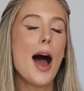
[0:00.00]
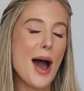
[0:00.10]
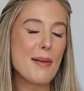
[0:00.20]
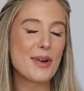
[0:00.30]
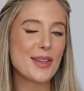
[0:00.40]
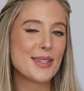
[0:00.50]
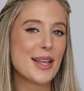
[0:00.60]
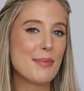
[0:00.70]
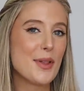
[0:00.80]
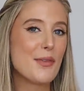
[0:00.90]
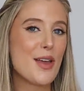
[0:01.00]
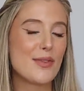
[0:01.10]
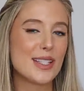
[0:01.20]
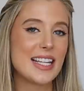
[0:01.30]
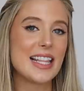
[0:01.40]
I'm gonna list that below if you
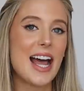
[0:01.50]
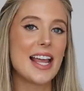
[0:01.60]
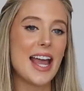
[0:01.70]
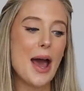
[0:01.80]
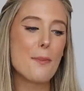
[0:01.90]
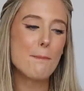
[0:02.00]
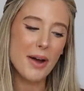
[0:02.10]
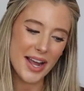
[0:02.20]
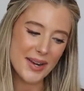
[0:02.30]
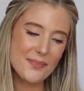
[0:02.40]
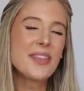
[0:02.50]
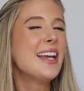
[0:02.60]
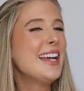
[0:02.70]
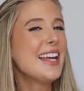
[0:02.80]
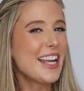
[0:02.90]
haven't seen that yet. But
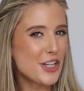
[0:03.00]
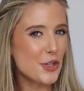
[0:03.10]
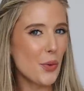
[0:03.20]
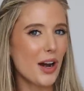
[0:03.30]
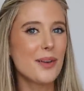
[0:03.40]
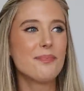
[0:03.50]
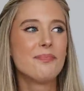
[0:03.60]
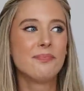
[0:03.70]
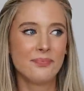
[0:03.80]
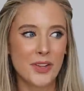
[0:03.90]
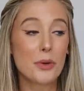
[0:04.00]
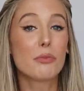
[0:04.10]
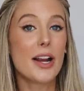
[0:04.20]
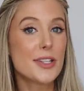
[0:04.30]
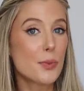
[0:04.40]
in short,
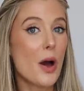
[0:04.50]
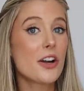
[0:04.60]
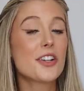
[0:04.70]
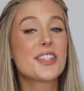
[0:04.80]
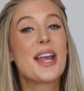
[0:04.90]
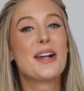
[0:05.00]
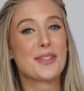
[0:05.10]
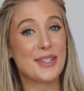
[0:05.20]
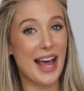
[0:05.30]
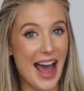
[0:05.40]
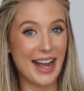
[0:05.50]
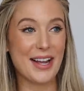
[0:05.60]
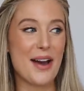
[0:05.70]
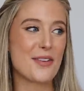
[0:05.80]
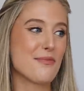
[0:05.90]
rice water scares the heck
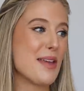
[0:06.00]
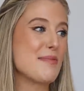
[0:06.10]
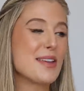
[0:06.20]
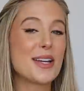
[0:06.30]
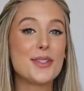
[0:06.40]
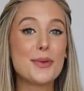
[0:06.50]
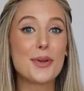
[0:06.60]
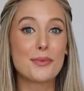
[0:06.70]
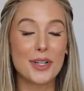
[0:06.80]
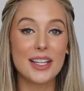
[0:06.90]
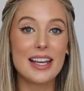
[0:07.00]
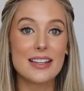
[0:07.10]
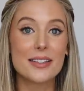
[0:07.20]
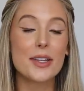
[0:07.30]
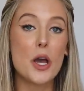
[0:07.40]
out of me because you can really
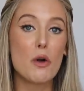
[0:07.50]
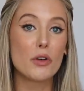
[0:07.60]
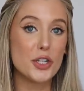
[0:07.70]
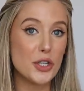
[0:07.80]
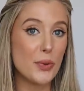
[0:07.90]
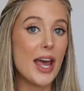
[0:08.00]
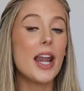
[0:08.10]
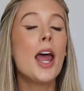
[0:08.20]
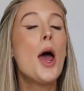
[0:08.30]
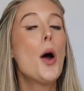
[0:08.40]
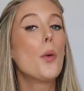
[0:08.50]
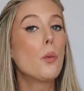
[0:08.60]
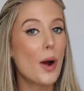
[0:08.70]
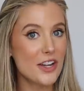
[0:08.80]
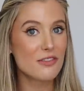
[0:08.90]
easily overdo it
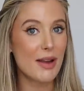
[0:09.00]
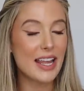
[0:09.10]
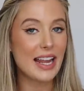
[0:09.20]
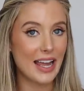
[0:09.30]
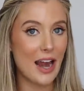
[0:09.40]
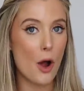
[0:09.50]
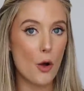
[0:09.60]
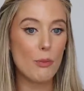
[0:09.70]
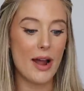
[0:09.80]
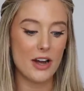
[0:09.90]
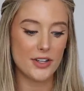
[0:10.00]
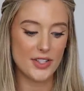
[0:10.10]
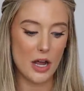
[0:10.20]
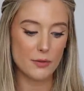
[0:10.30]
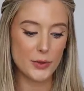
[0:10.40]
when you're making it at home by
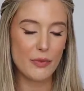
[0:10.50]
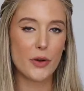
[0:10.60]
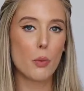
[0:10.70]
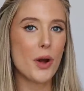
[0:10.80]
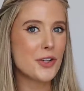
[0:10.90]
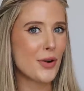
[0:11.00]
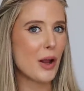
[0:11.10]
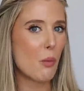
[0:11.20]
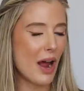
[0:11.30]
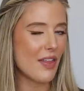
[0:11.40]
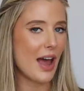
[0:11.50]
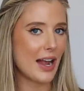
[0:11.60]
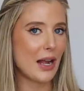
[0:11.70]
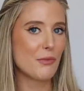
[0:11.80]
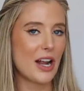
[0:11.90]
yourself. So if you're wondering why the
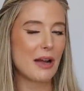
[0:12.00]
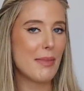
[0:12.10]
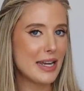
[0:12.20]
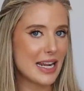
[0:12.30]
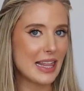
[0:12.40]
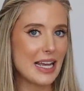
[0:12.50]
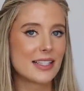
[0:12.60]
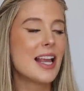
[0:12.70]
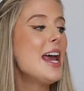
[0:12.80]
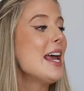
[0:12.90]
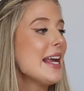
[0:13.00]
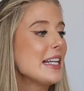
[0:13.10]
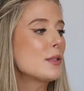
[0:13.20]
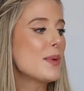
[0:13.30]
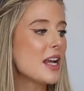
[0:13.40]
heck I'm recommending this,
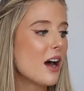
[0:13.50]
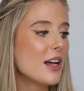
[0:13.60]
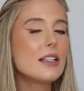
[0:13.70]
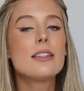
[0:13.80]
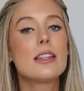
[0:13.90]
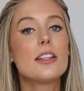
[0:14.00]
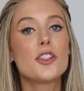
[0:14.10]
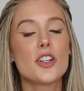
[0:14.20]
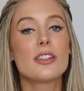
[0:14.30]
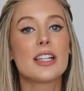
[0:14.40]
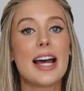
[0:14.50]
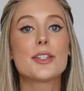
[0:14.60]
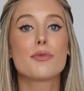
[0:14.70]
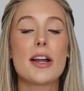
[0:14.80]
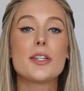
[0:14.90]
it's because this just
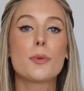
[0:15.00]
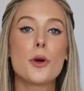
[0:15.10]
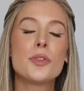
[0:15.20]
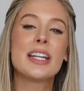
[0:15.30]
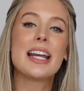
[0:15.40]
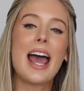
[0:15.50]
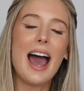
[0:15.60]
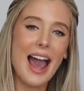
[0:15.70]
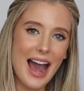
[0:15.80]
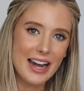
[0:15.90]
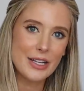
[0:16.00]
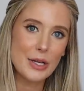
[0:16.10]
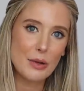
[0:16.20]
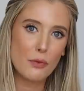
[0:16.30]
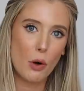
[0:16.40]
has rice protein added
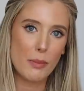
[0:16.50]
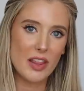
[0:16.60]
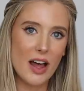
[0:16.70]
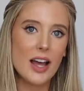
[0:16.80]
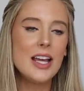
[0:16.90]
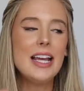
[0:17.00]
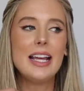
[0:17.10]
to the formula.